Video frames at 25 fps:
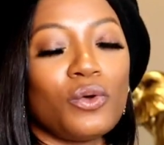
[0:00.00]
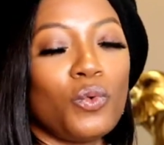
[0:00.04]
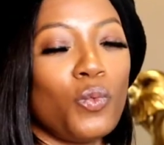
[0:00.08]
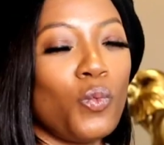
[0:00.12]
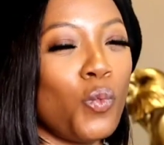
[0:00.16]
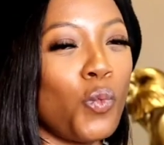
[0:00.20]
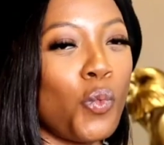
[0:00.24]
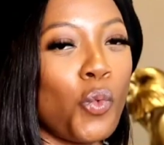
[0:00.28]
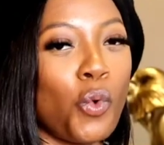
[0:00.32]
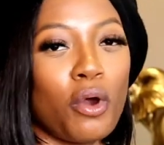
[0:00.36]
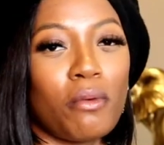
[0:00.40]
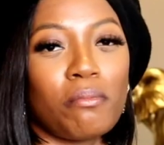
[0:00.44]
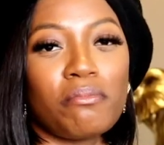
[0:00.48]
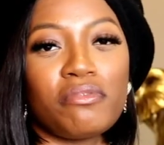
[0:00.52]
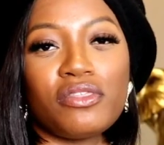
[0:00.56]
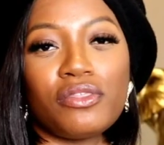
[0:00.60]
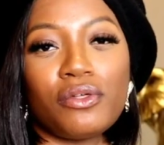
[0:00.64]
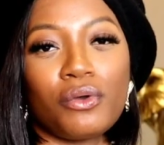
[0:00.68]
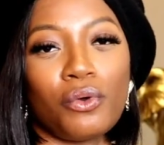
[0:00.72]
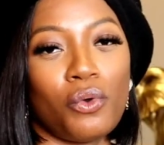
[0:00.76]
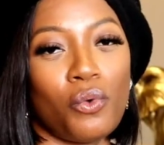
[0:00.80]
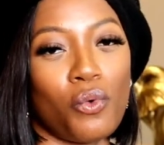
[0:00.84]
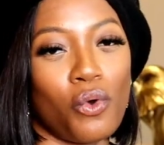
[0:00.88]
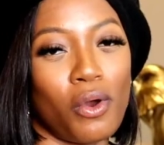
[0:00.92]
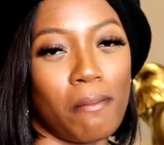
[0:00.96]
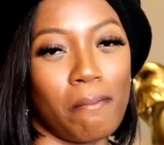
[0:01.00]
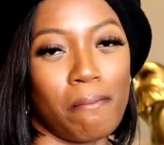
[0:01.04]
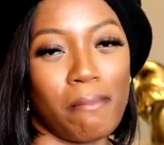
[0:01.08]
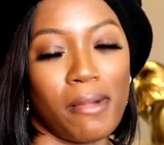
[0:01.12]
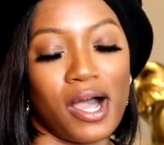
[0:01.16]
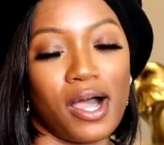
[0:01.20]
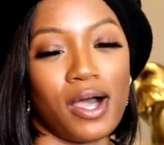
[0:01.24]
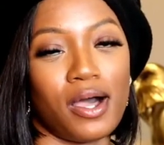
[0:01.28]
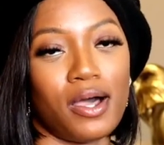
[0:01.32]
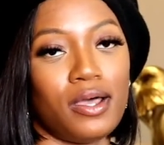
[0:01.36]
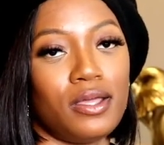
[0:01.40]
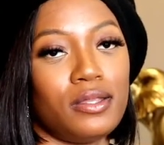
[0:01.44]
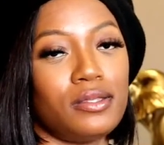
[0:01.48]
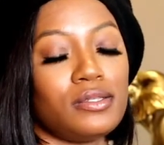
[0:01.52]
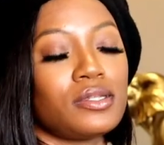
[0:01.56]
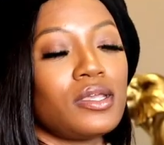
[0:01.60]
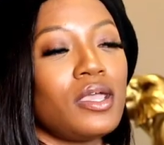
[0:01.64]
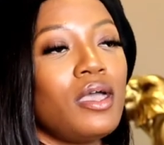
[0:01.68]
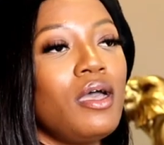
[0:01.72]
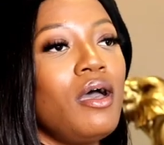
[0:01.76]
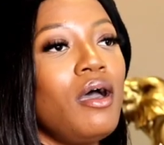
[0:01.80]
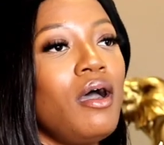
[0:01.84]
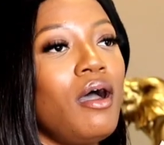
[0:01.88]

the warmth, the gourmand.